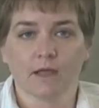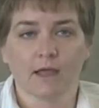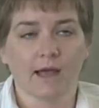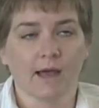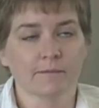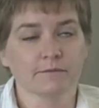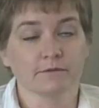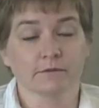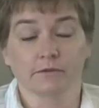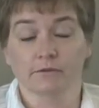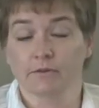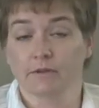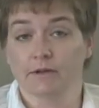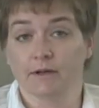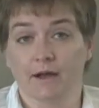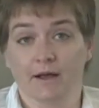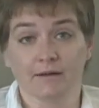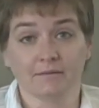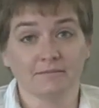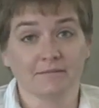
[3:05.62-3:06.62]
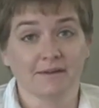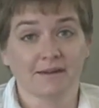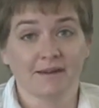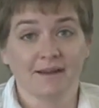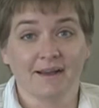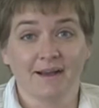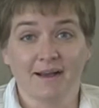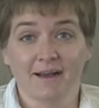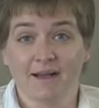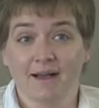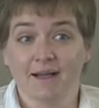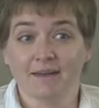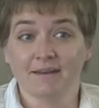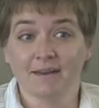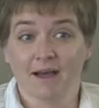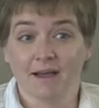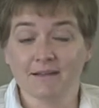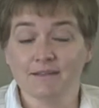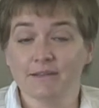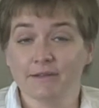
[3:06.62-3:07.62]
Absolutely not.
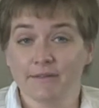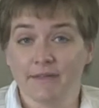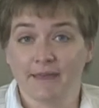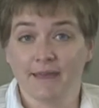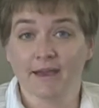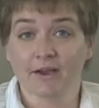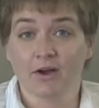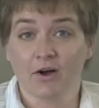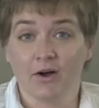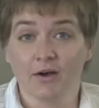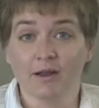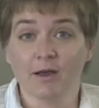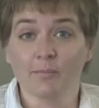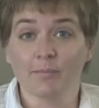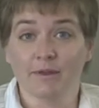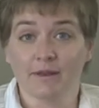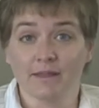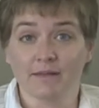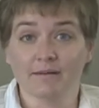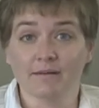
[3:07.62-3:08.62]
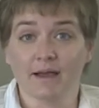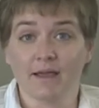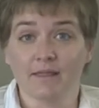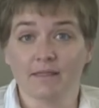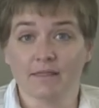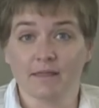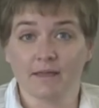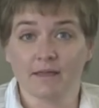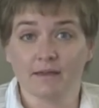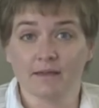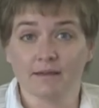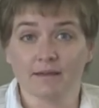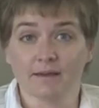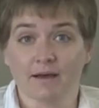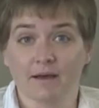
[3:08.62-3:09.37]
Not until they get caught up in it, I think.